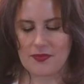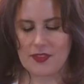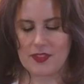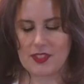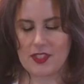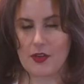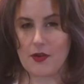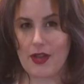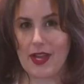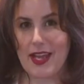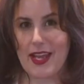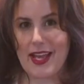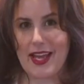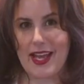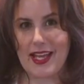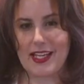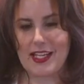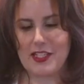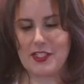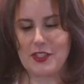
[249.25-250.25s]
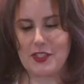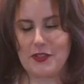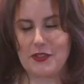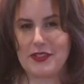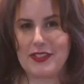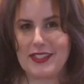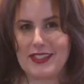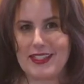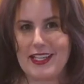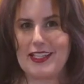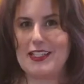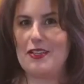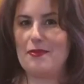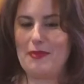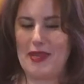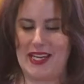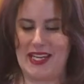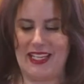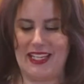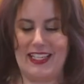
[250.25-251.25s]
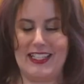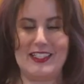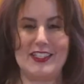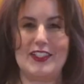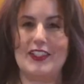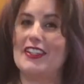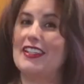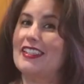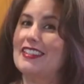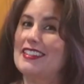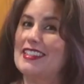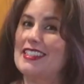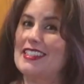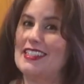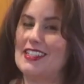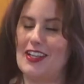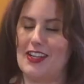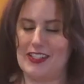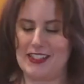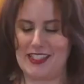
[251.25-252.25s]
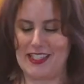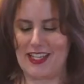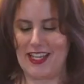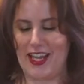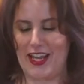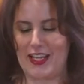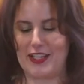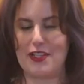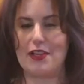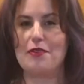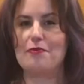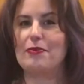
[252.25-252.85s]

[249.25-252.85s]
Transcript: So added to, because it made it easier to sit on to the end.